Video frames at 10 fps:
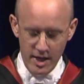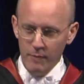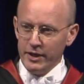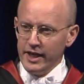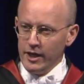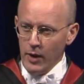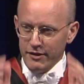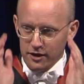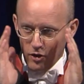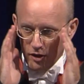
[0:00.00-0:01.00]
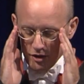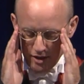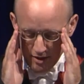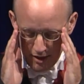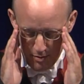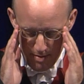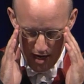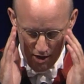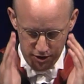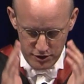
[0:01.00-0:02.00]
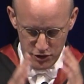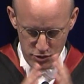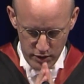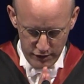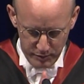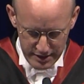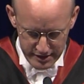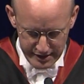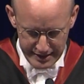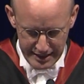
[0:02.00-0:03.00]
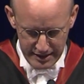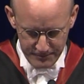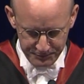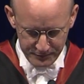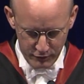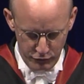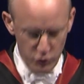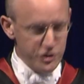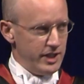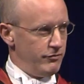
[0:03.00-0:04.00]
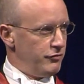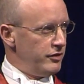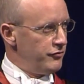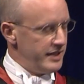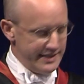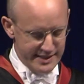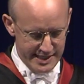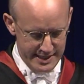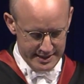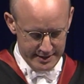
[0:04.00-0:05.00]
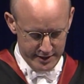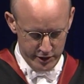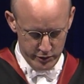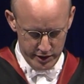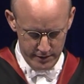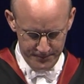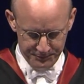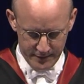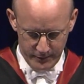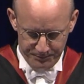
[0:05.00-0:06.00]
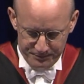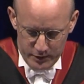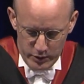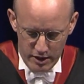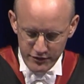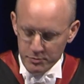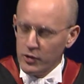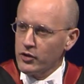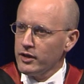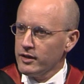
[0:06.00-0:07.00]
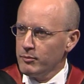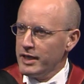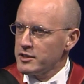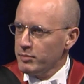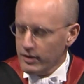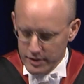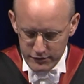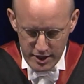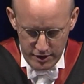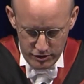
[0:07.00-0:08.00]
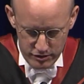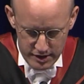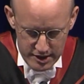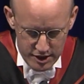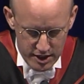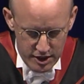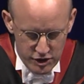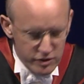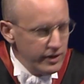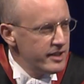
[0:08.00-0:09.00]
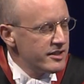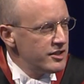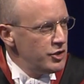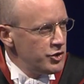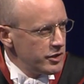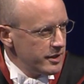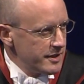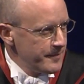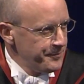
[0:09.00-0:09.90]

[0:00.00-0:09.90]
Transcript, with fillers: But I know other colleges in America too. I've been to nearly 40 of the 50 states in the Union, where I've spoken at the better part of 100 educational institutions,